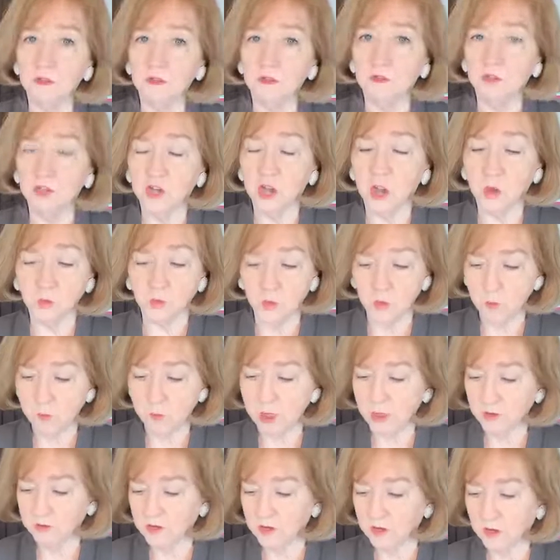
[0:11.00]
chat with you
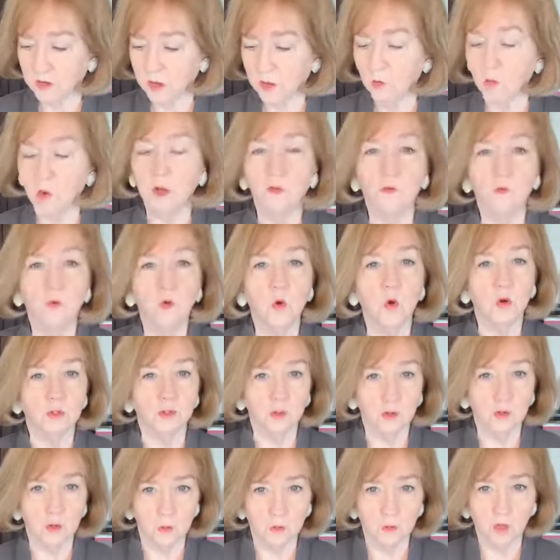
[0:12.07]
about today. One, of course, are
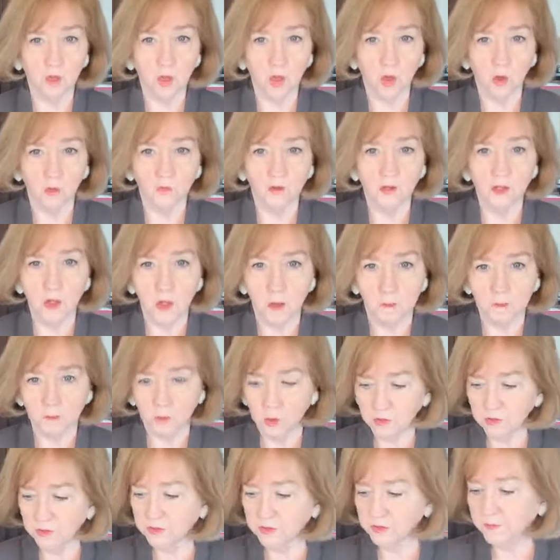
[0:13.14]
going to be the COVID
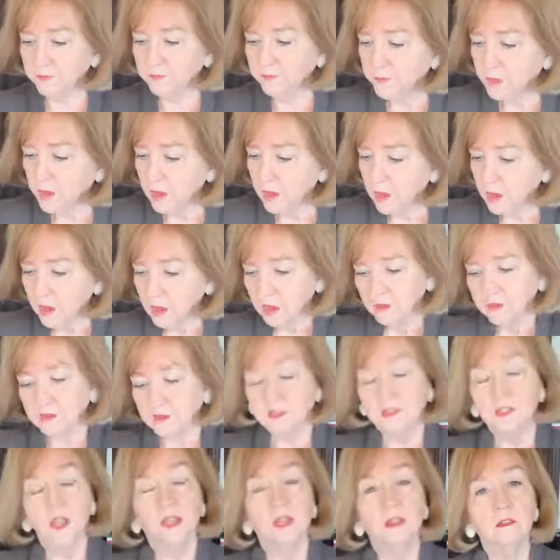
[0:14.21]
numbers.
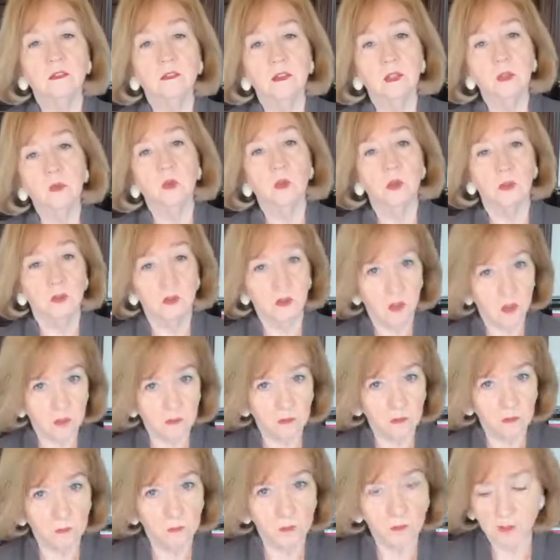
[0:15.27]
Secondly, we're going to talk a
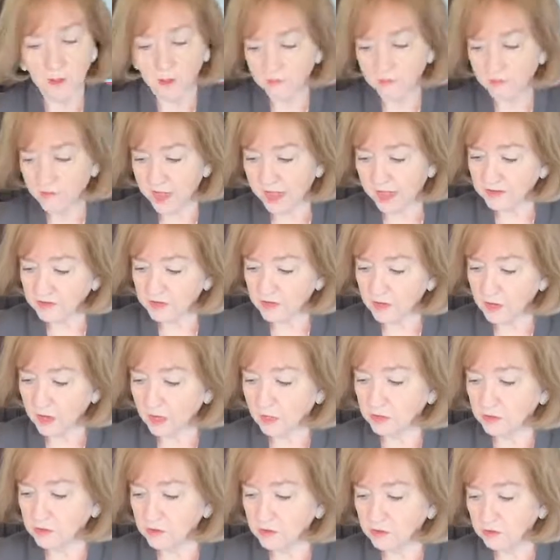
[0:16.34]
little bit about
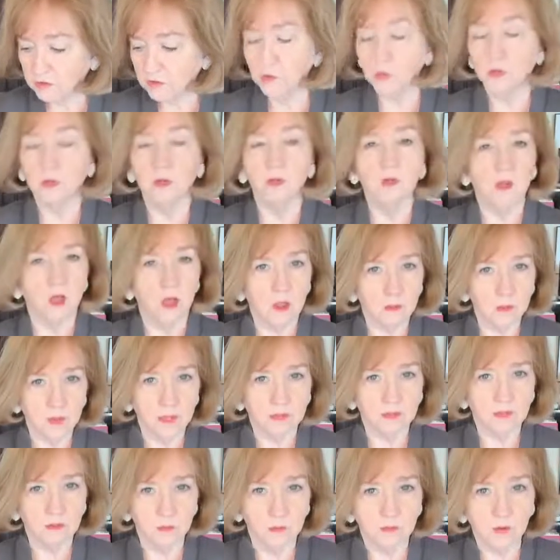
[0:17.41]
vaccinations. We're going to talk about
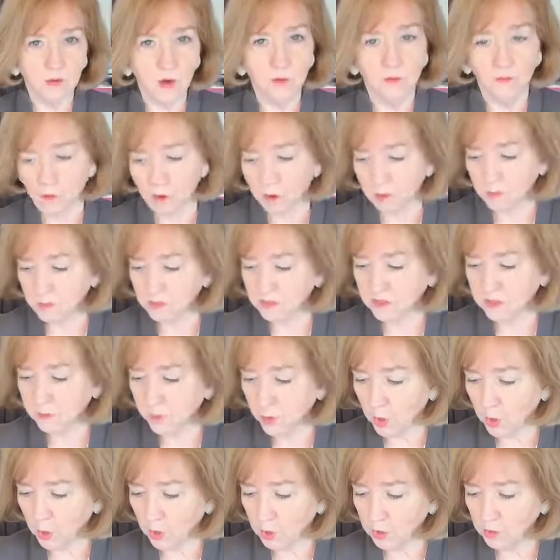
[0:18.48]
some of our pharmacy
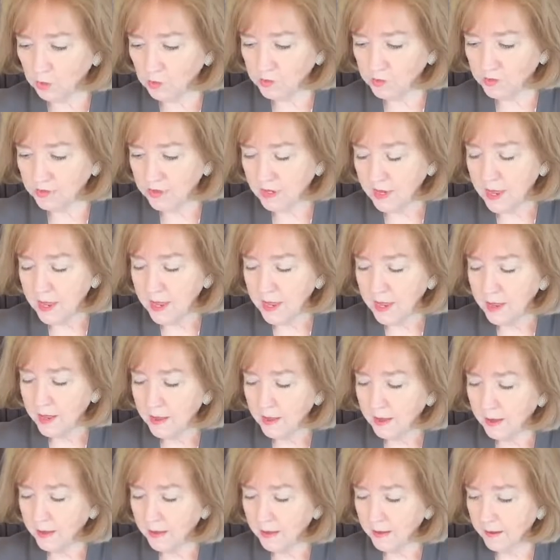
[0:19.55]
partners.
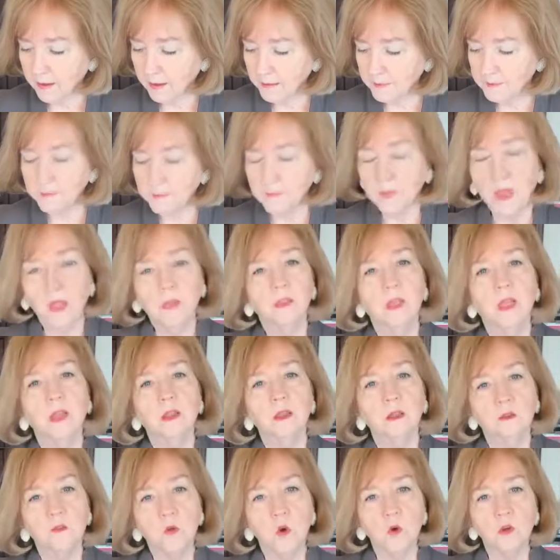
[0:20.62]
And then,
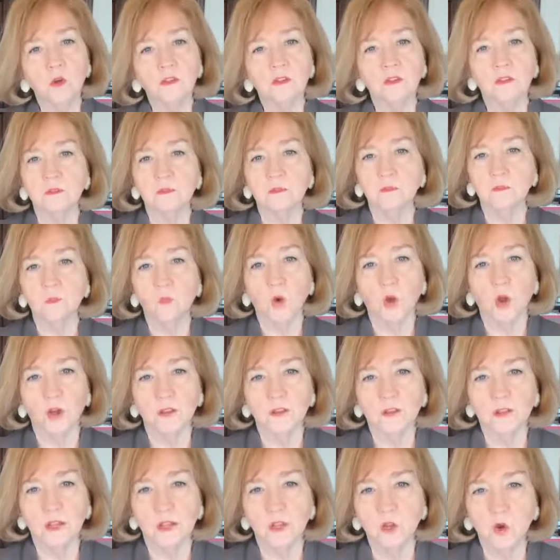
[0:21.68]
of course, we're going
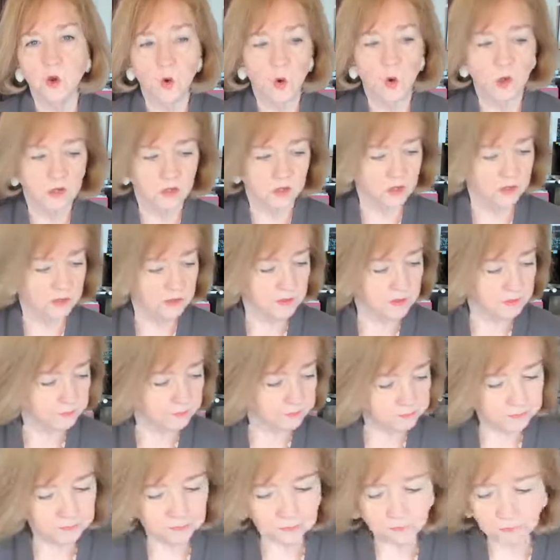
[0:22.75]
to take your questions.
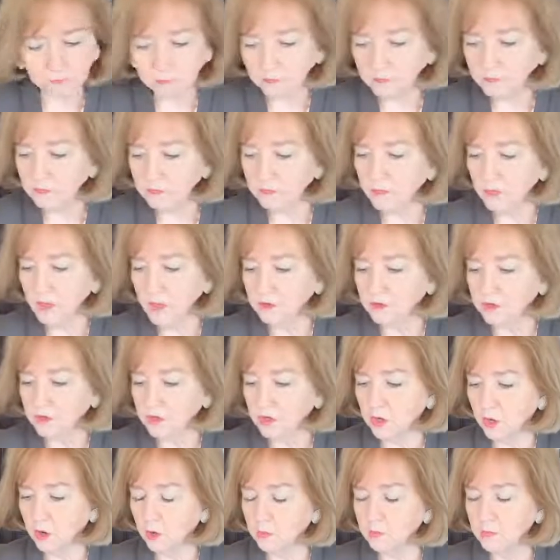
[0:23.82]

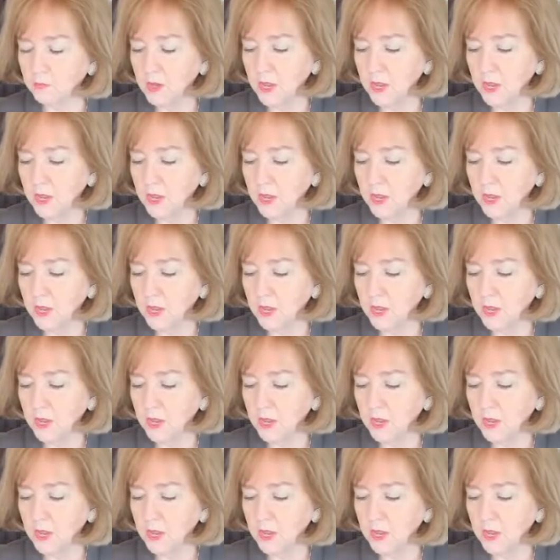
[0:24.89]
So